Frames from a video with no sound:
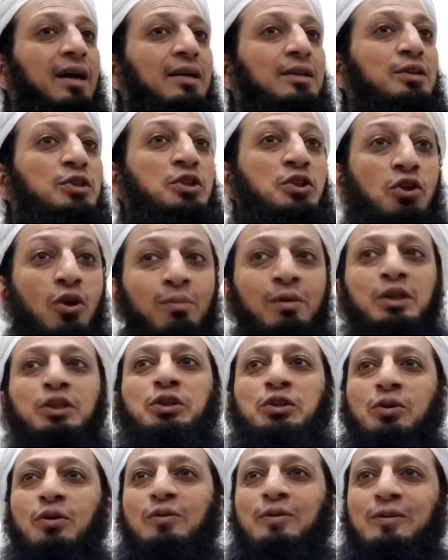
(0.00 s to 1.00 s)
so much
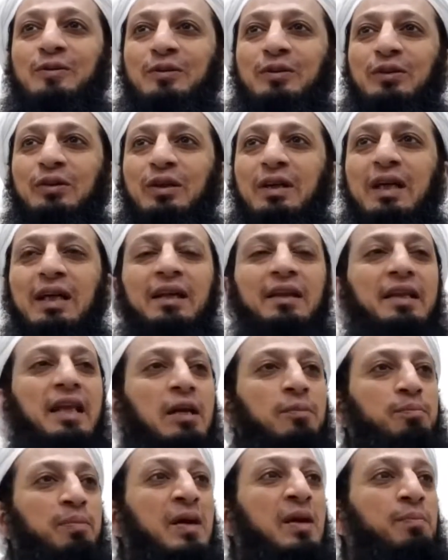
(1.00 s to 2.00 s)
so
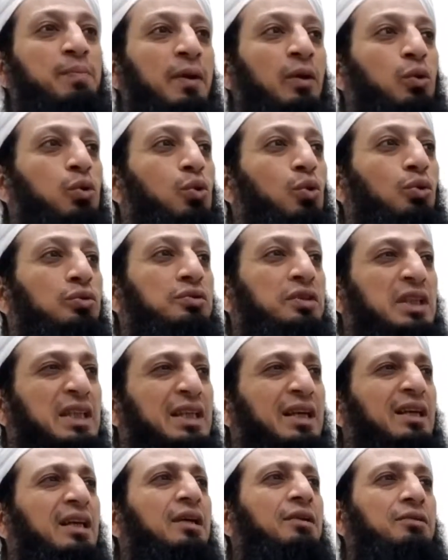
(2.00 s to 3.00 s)
that people who
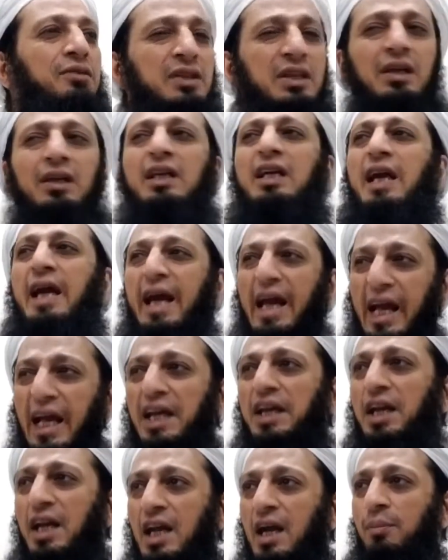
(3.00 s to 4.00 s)
really, really
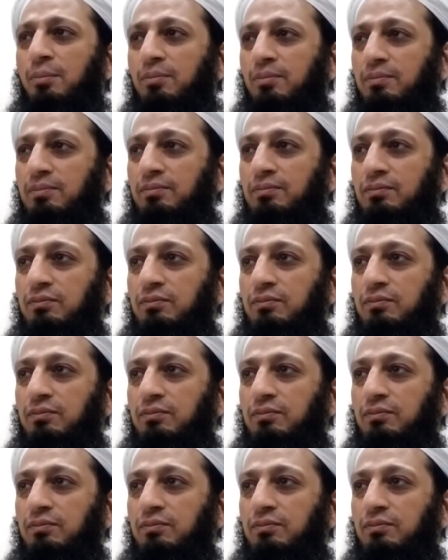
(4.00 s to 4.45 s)
hated him